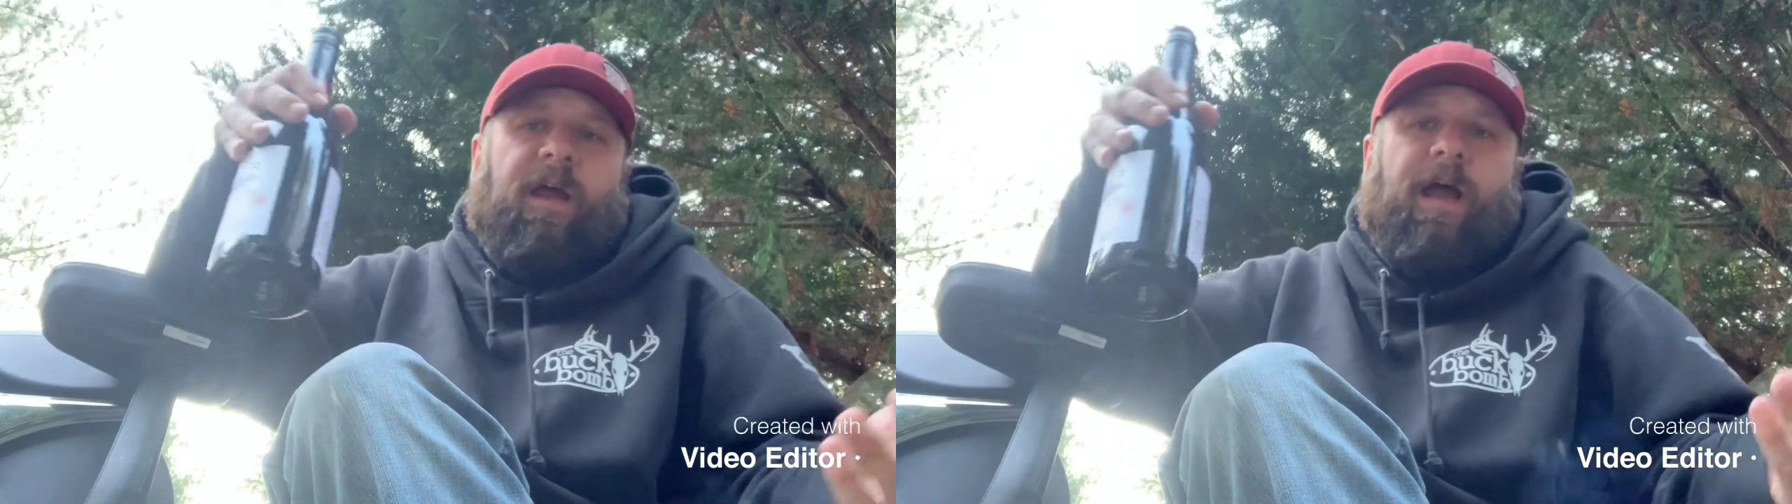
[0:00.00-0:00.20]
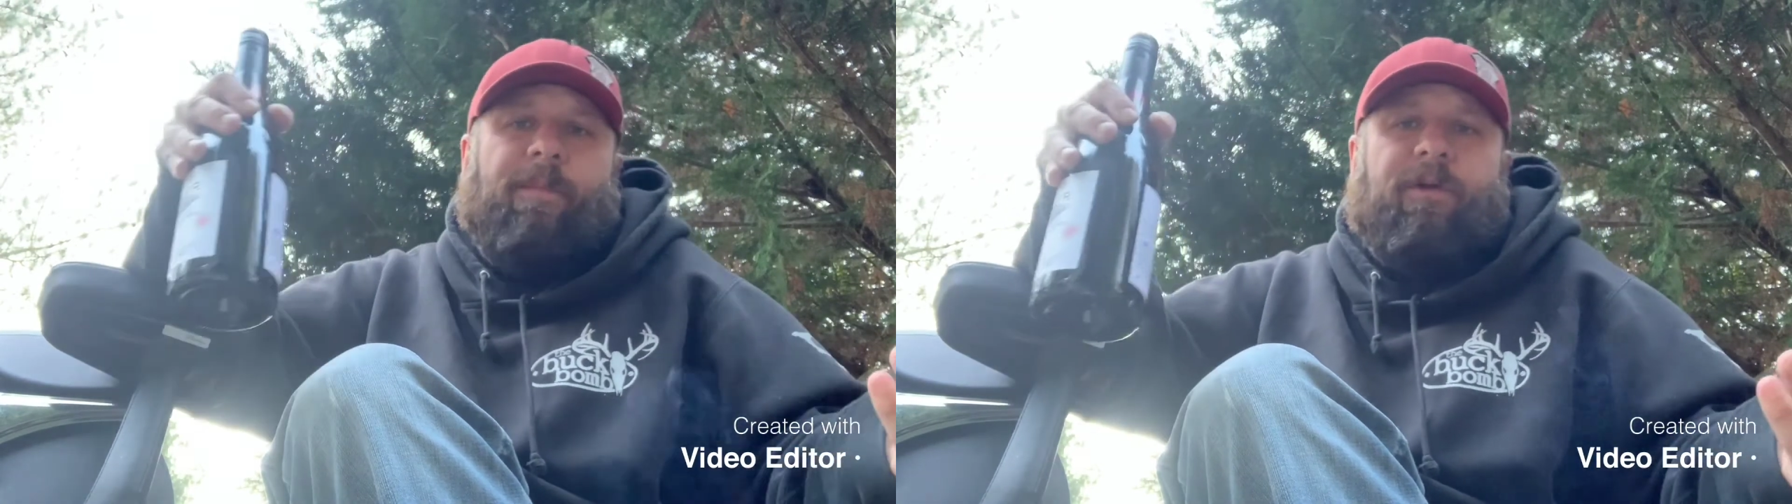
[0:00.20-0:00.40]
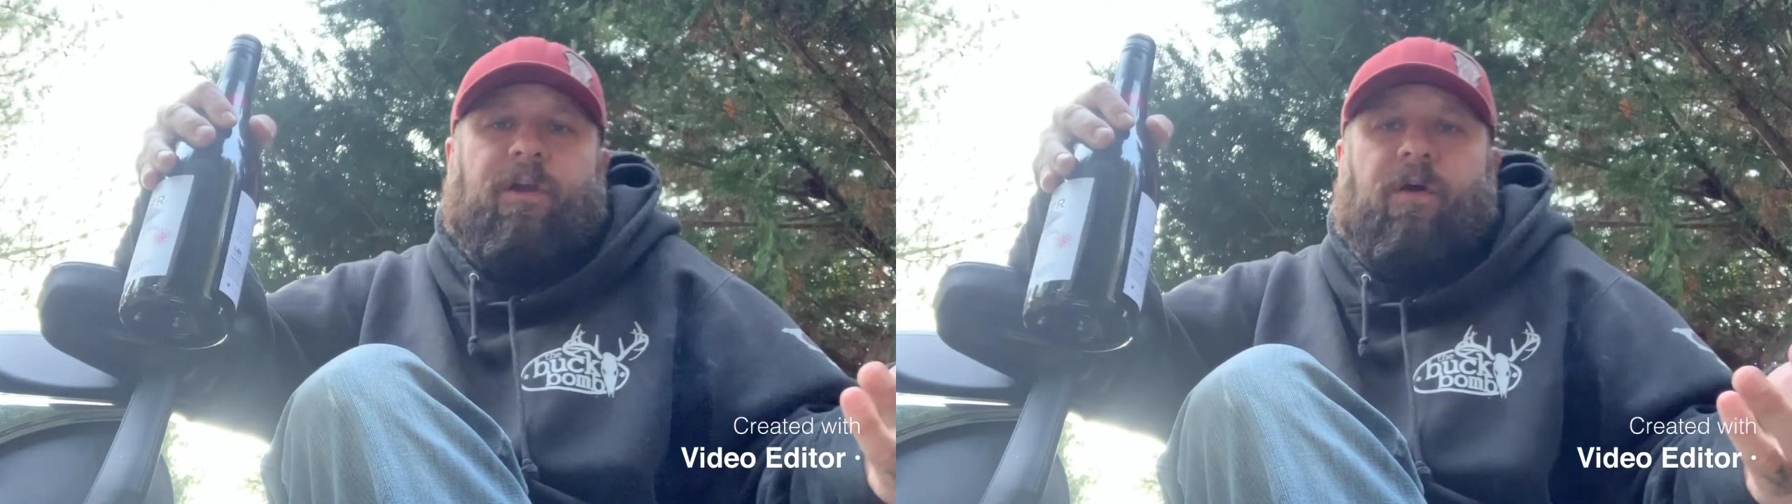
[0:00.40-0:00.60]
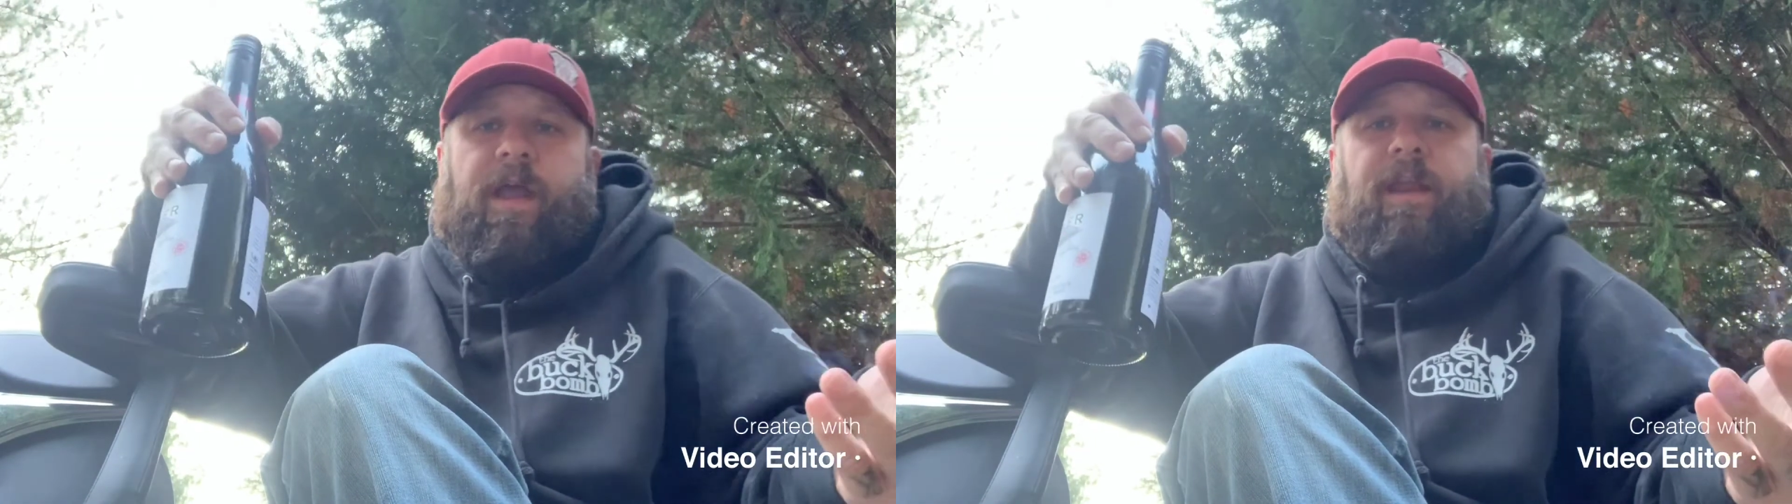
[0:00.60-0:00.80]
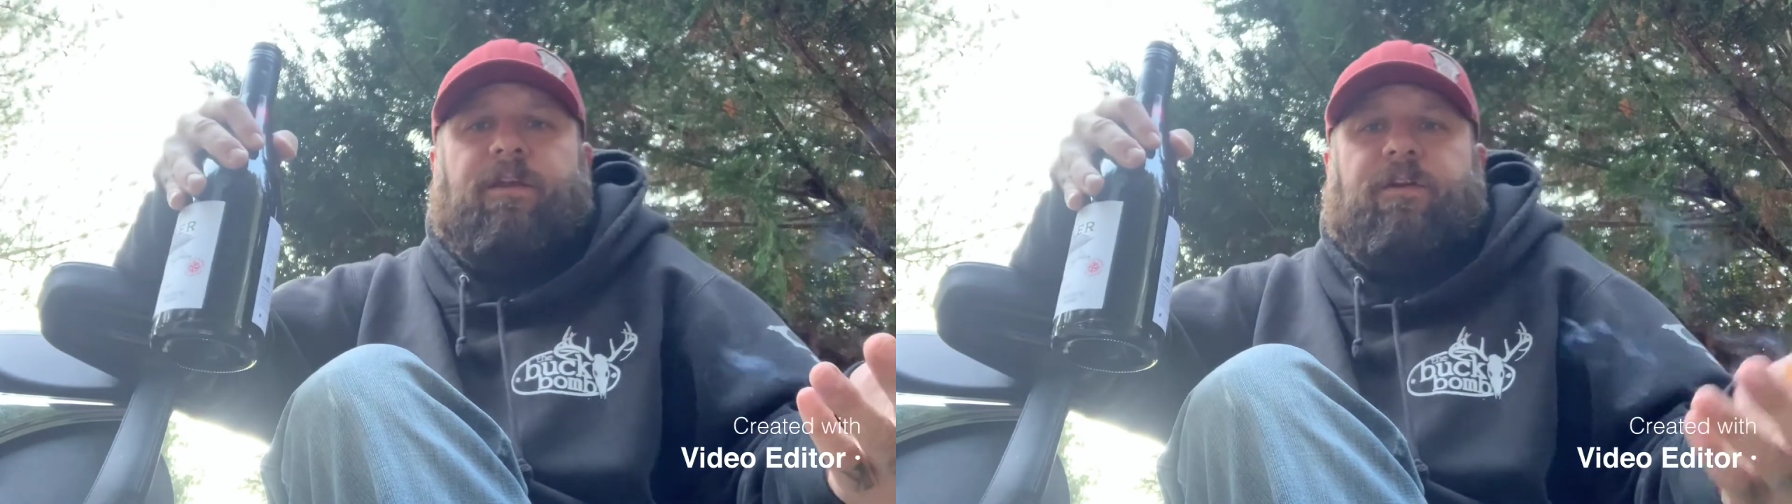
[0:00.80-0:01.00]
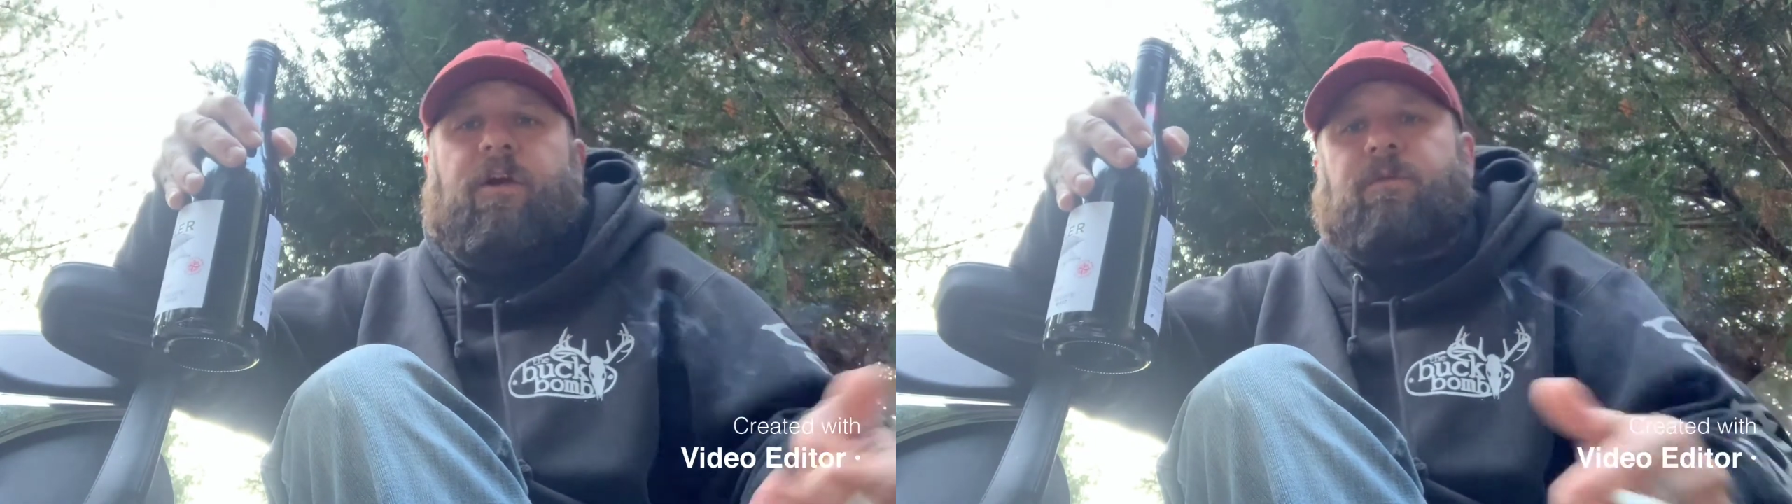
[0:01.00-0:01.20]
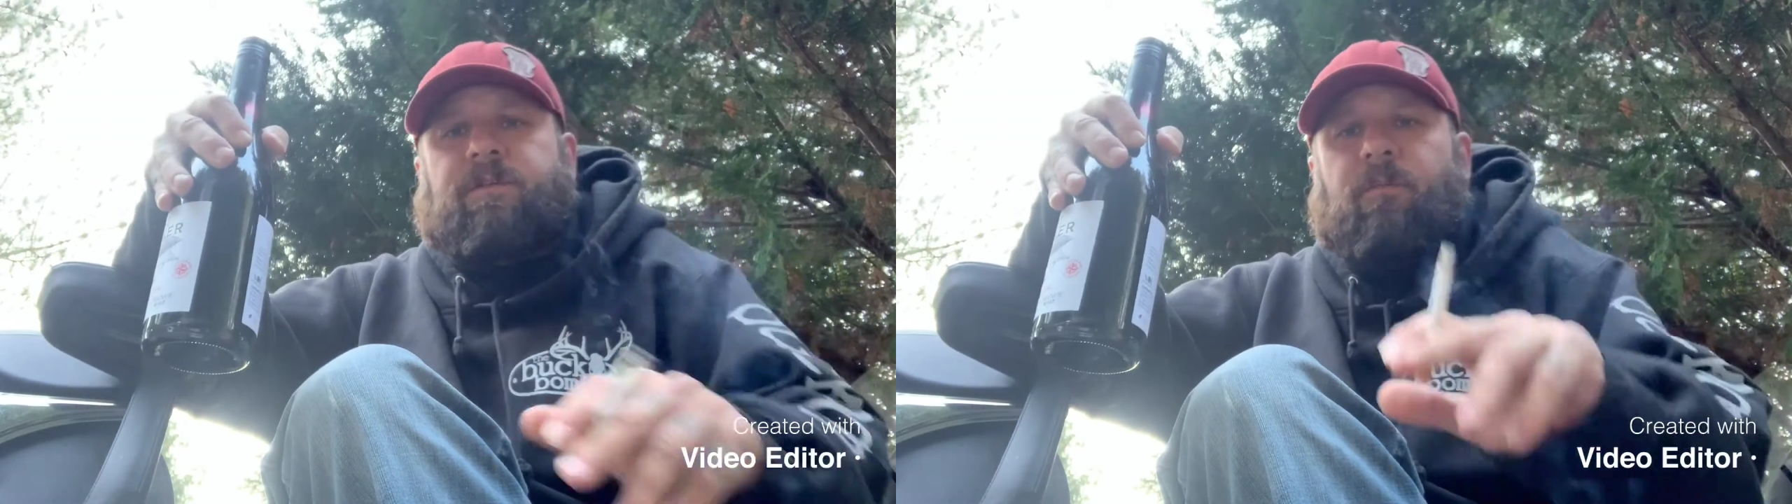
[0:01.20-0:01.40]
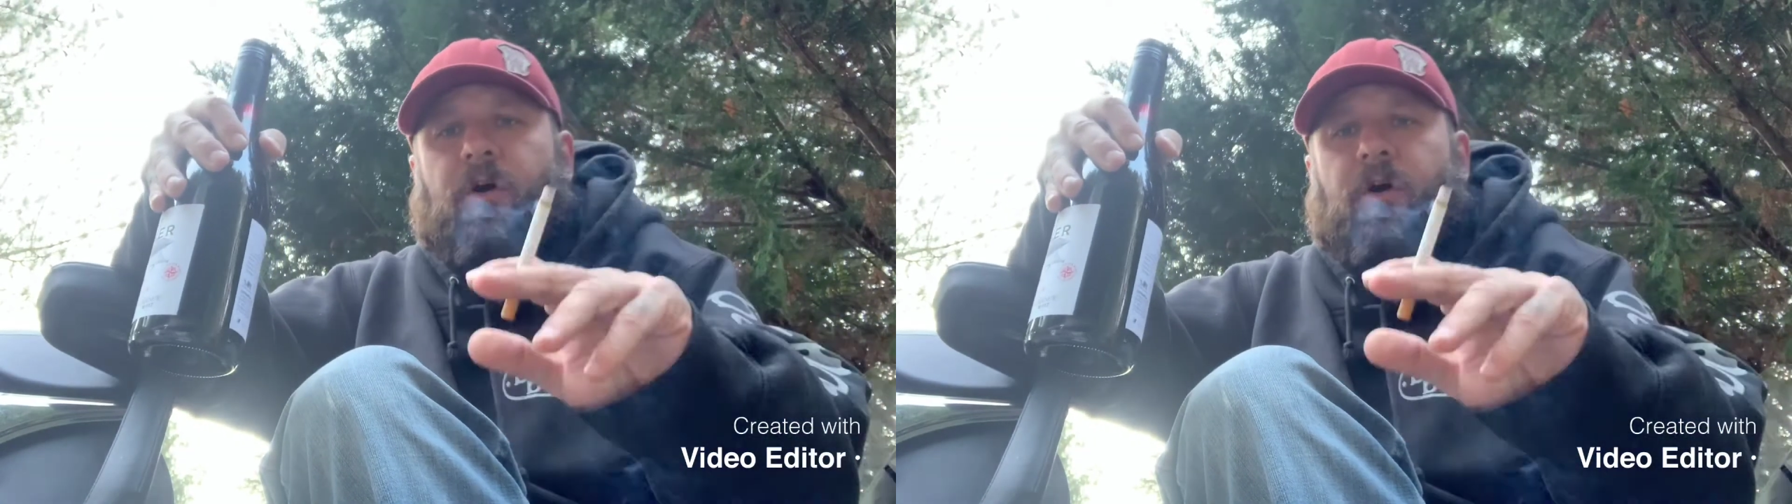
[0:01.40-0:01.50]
I'm going to go ahead and cure it with some